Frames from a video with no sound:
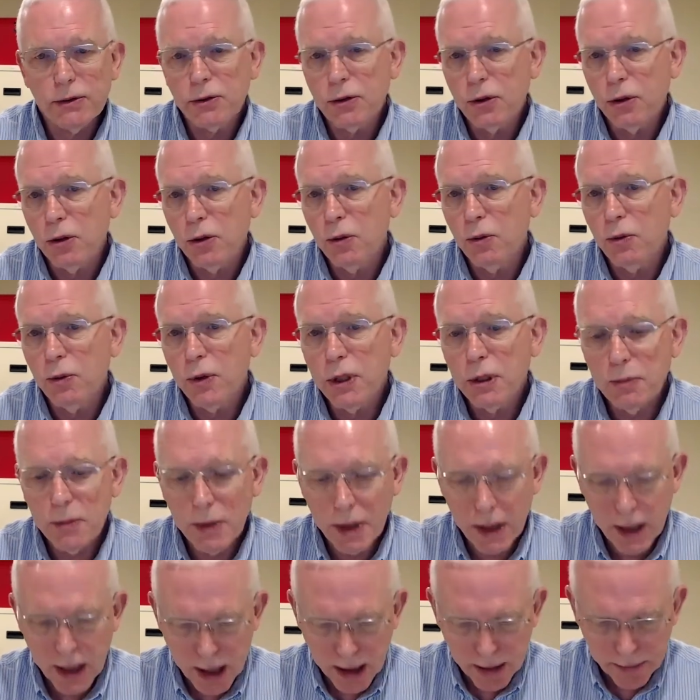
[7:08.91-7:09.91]
So when a
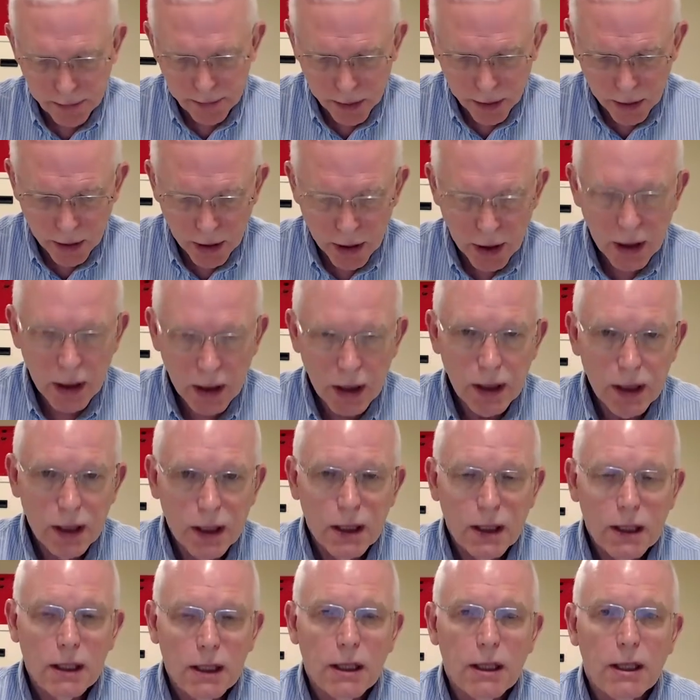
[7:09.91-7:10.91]
behavior
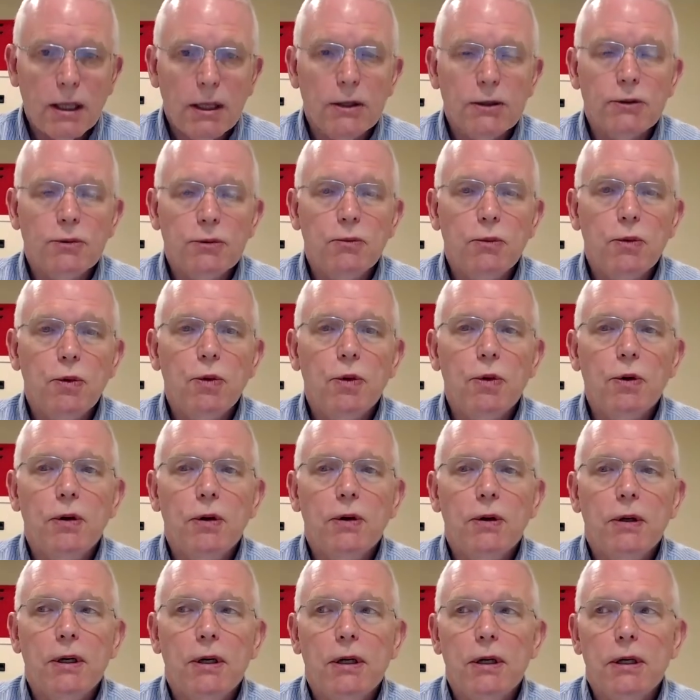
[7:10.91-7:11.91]
is more